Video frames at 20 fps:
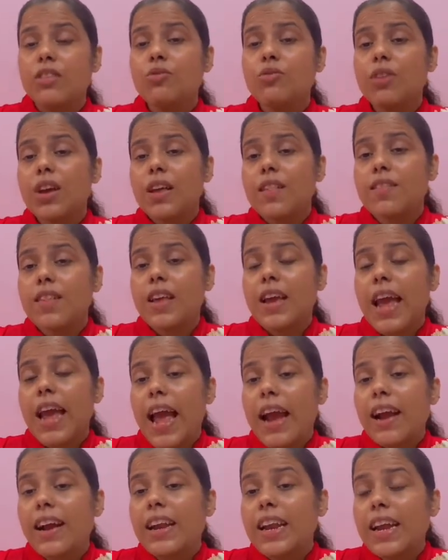you can say
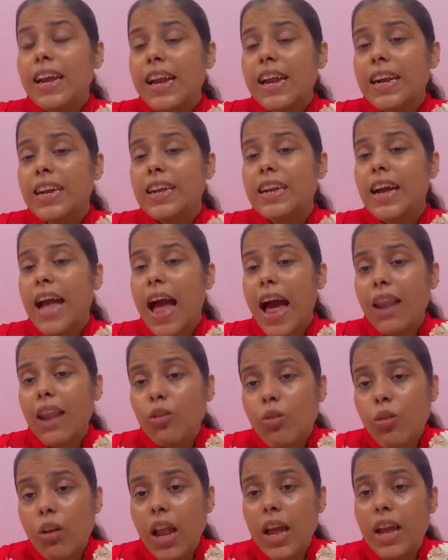aggregate
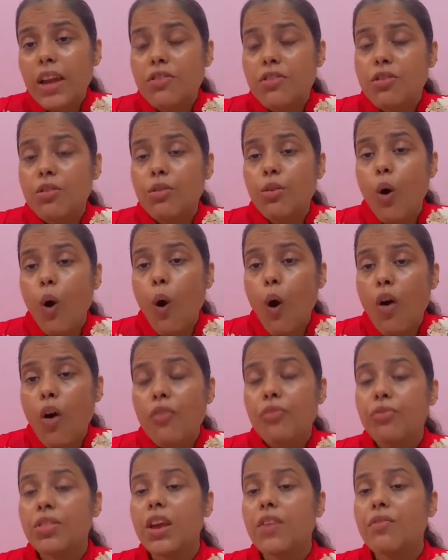calculation
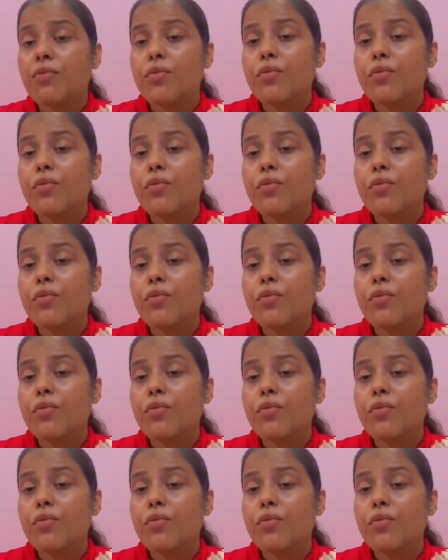of the